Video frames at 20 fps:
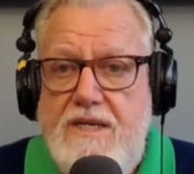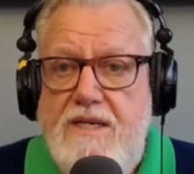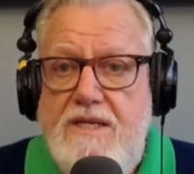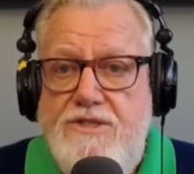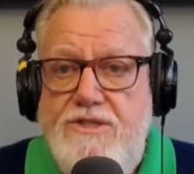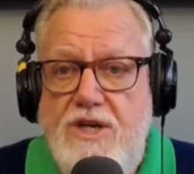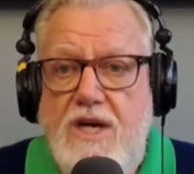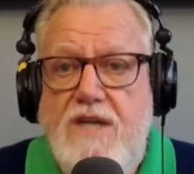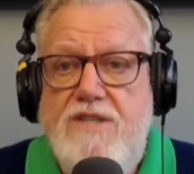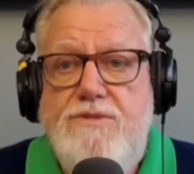
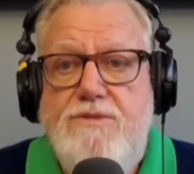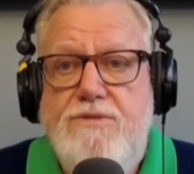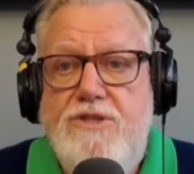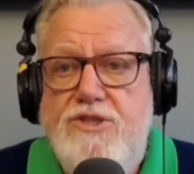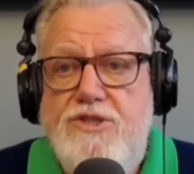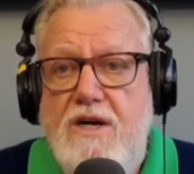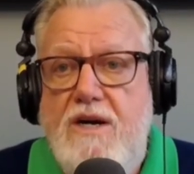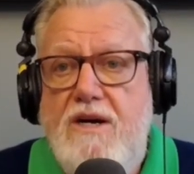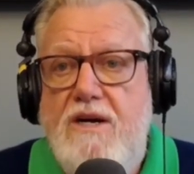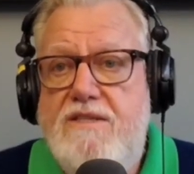Judge
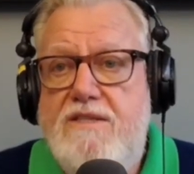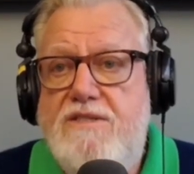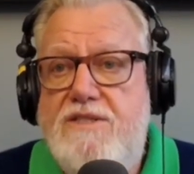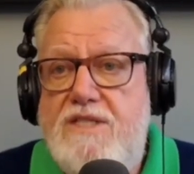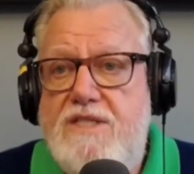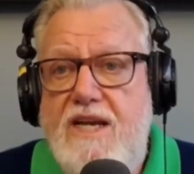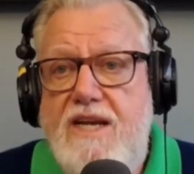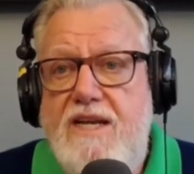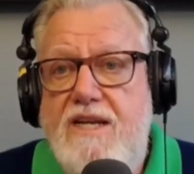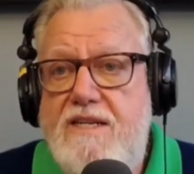Merchan
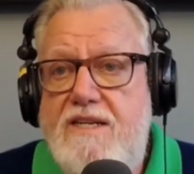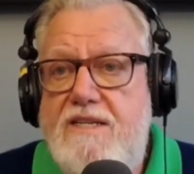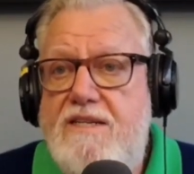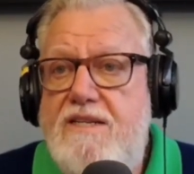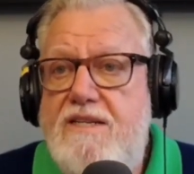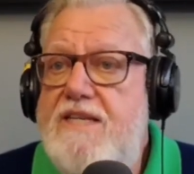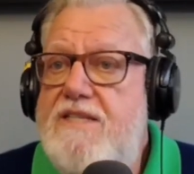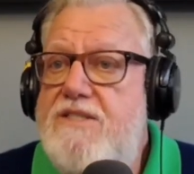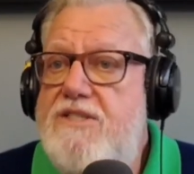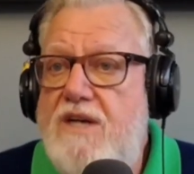stated
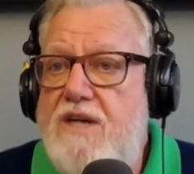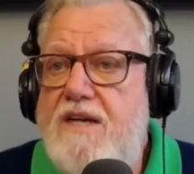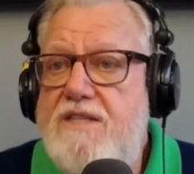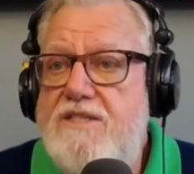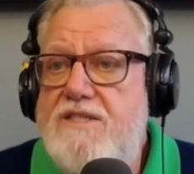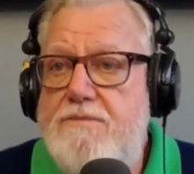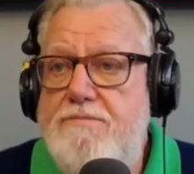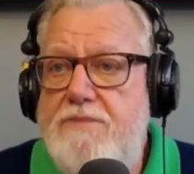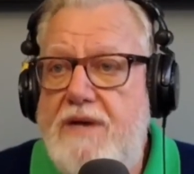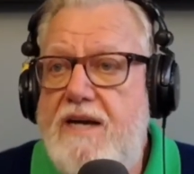he sought
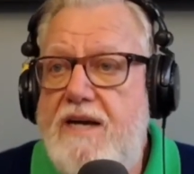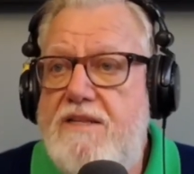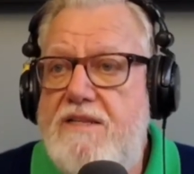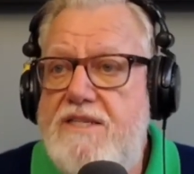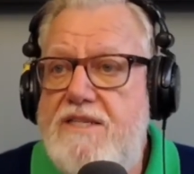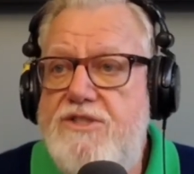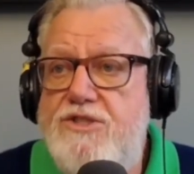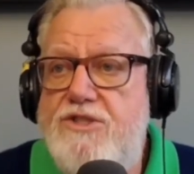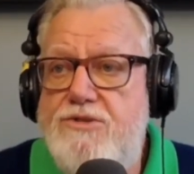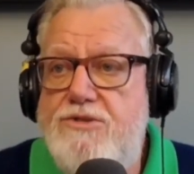to
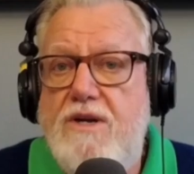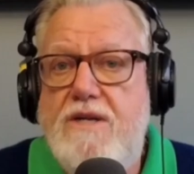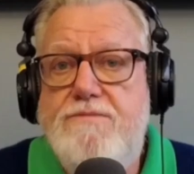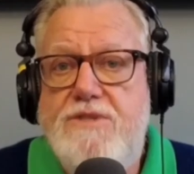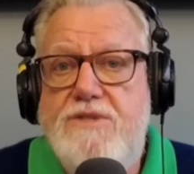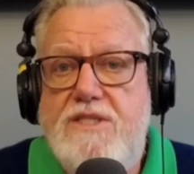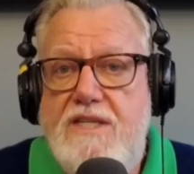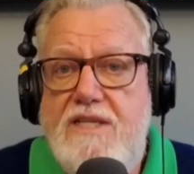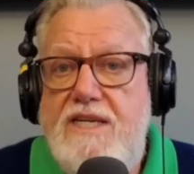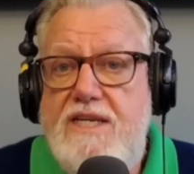balance
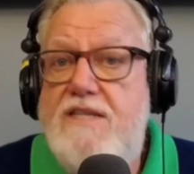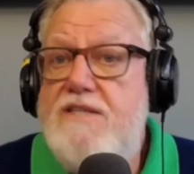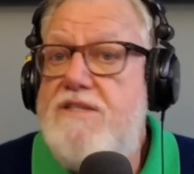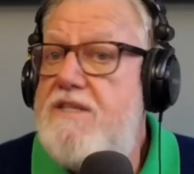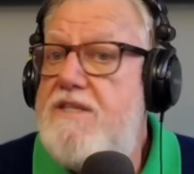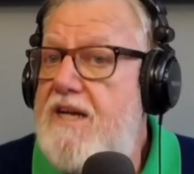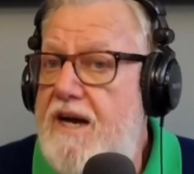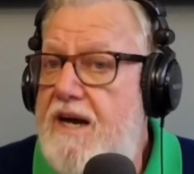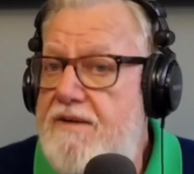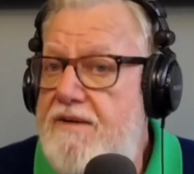Trump's need to
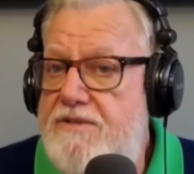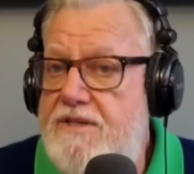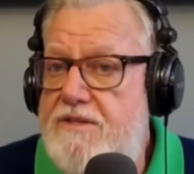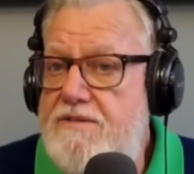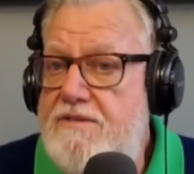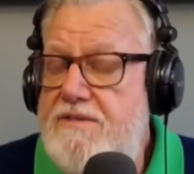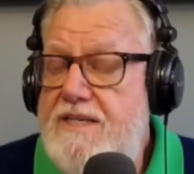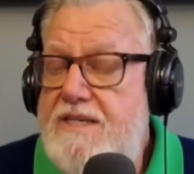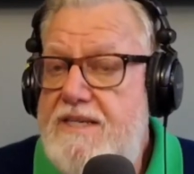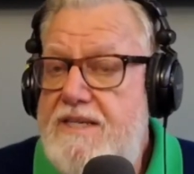
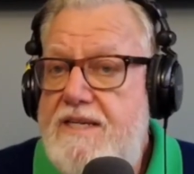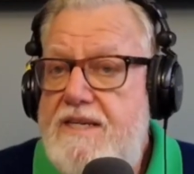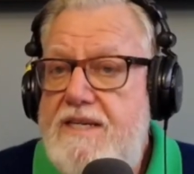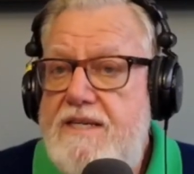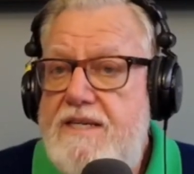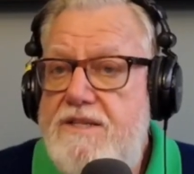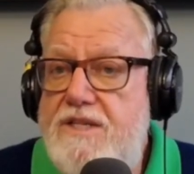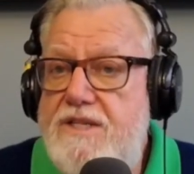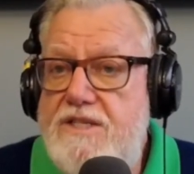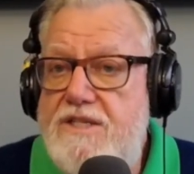govern,
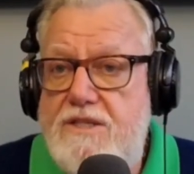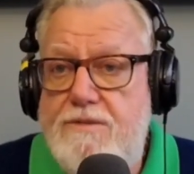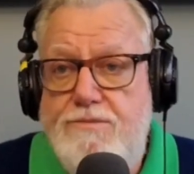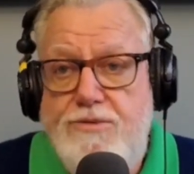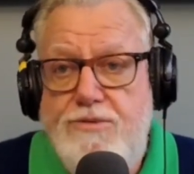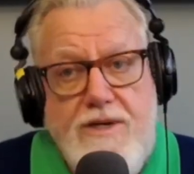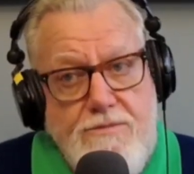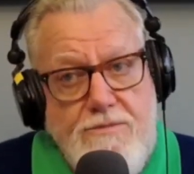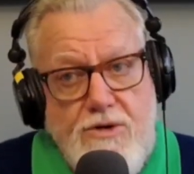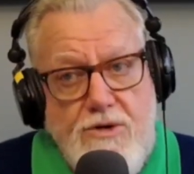the
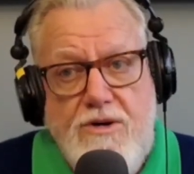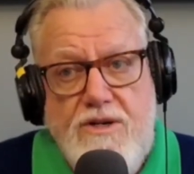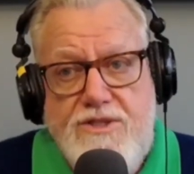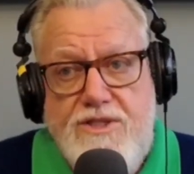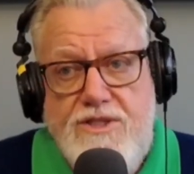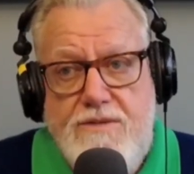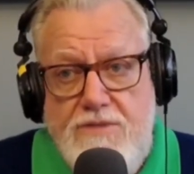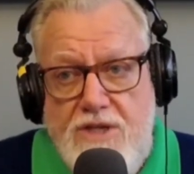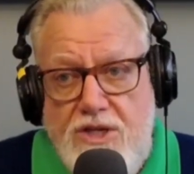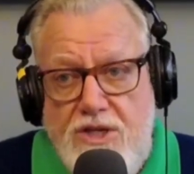Supreme Court's
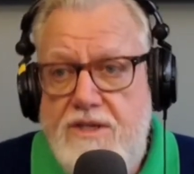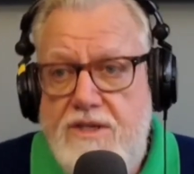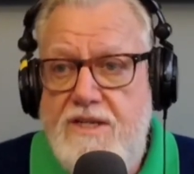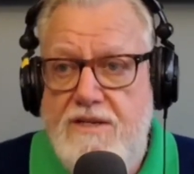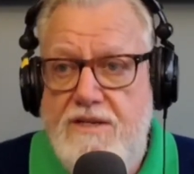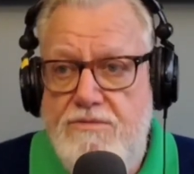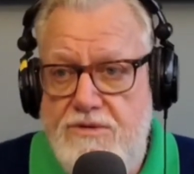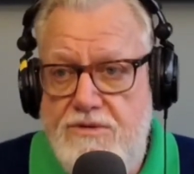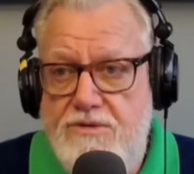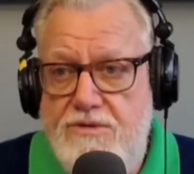immunity
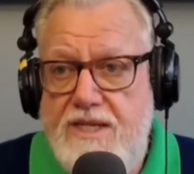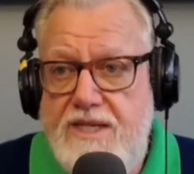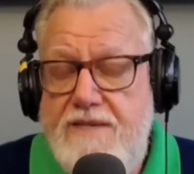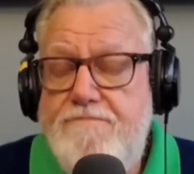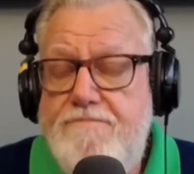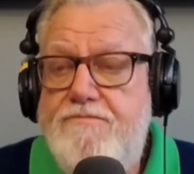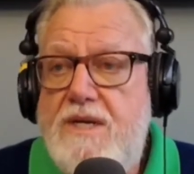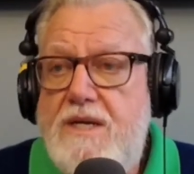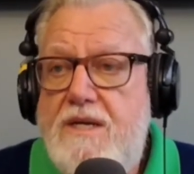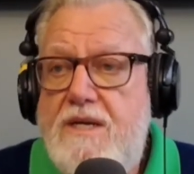ruling,
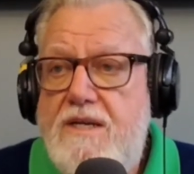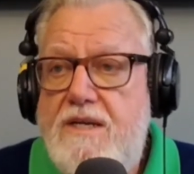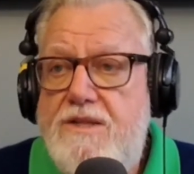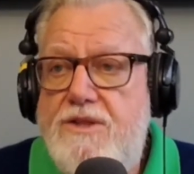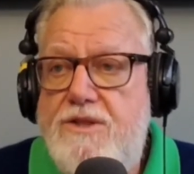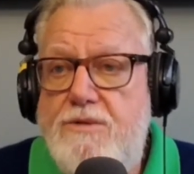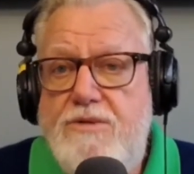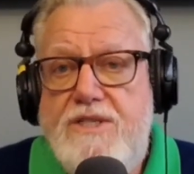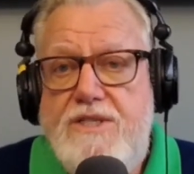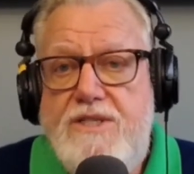
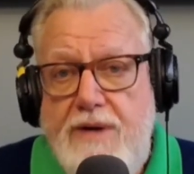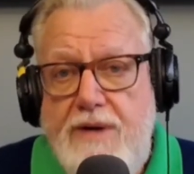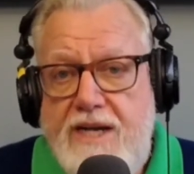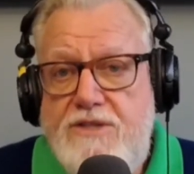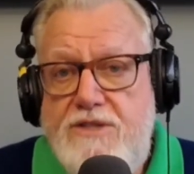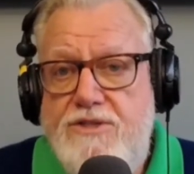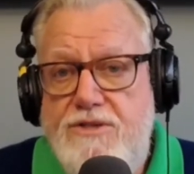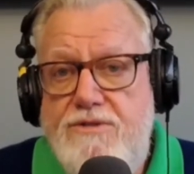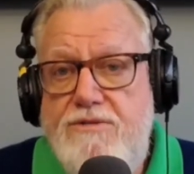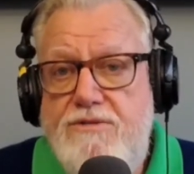the
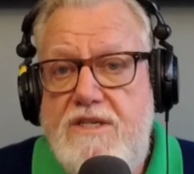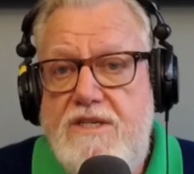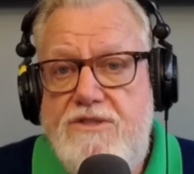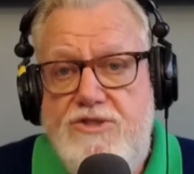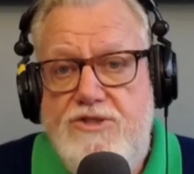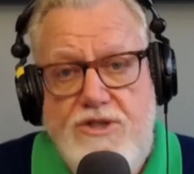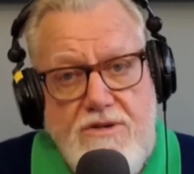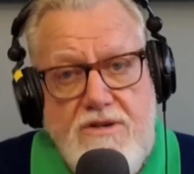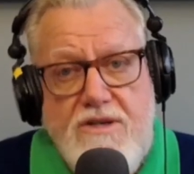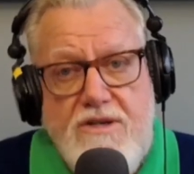respect due a
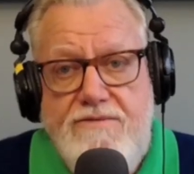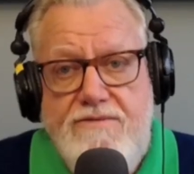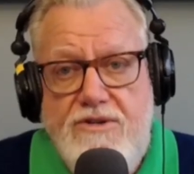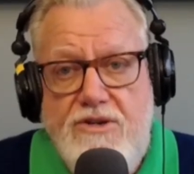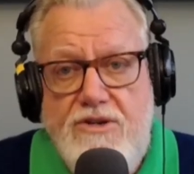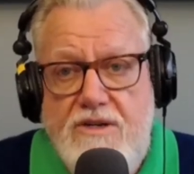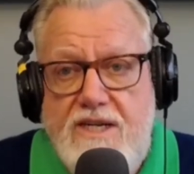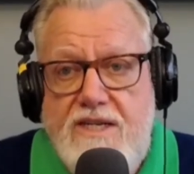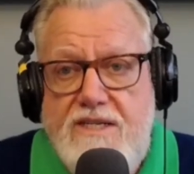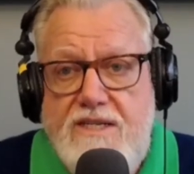jury
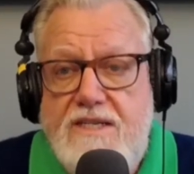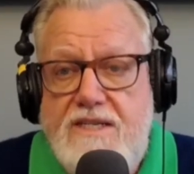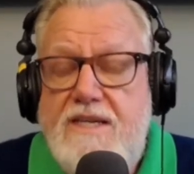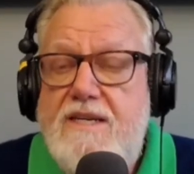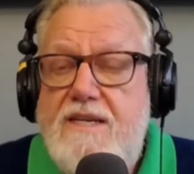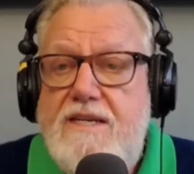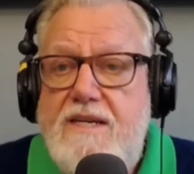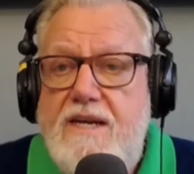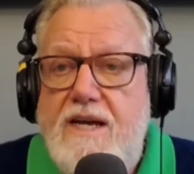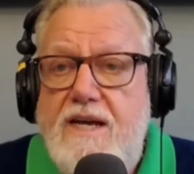verdict,
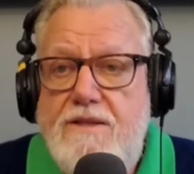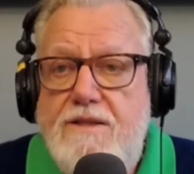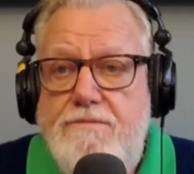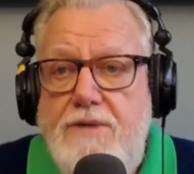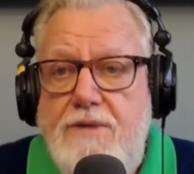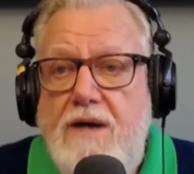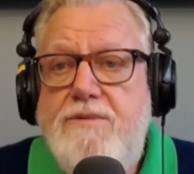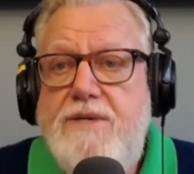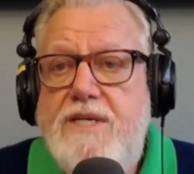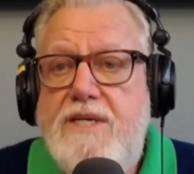and the
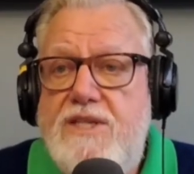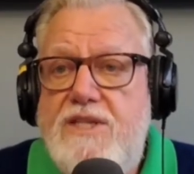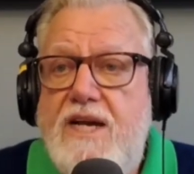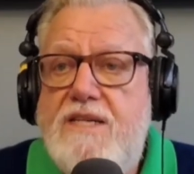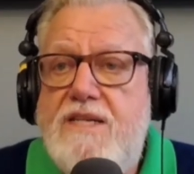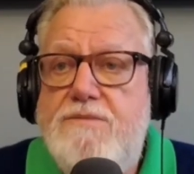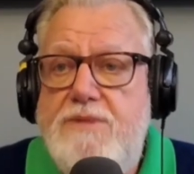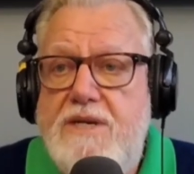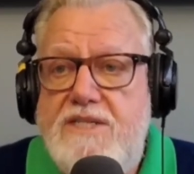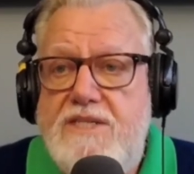public's
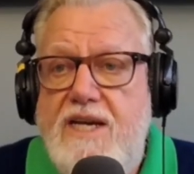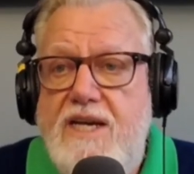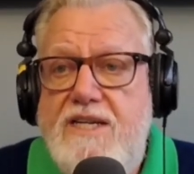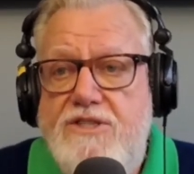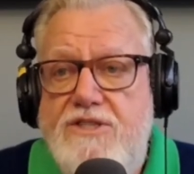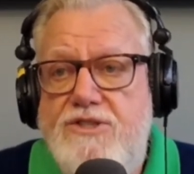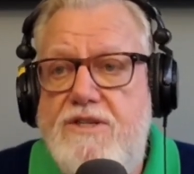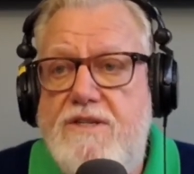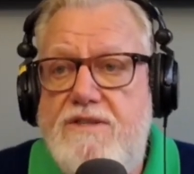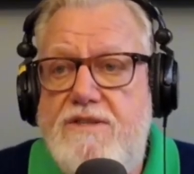
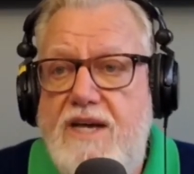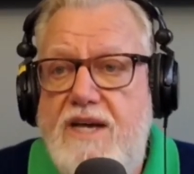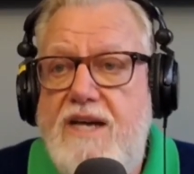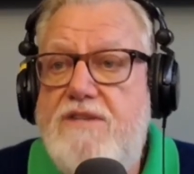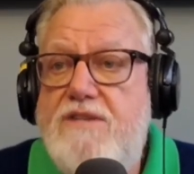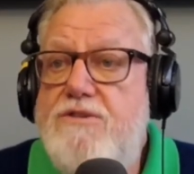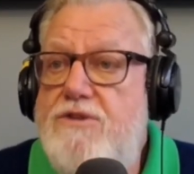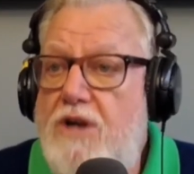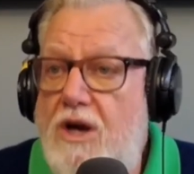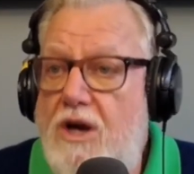expectation
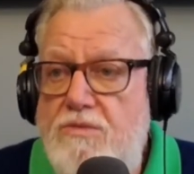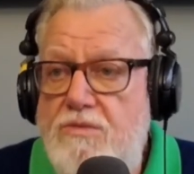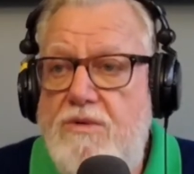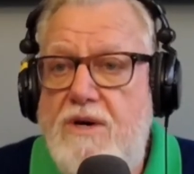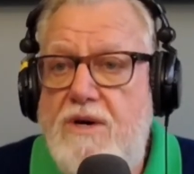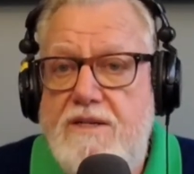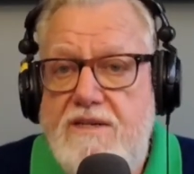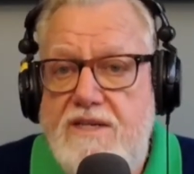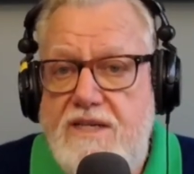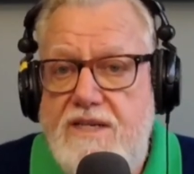that no
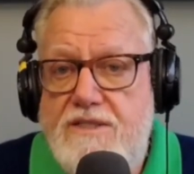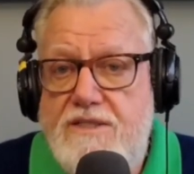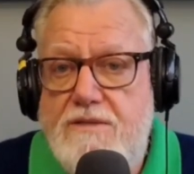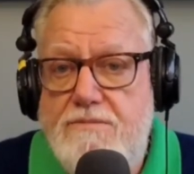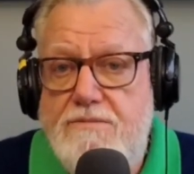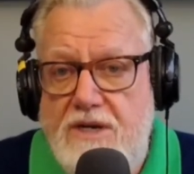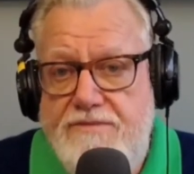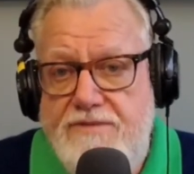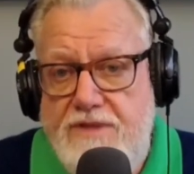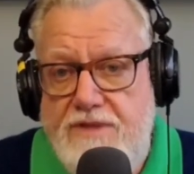one is
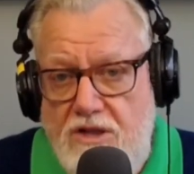above the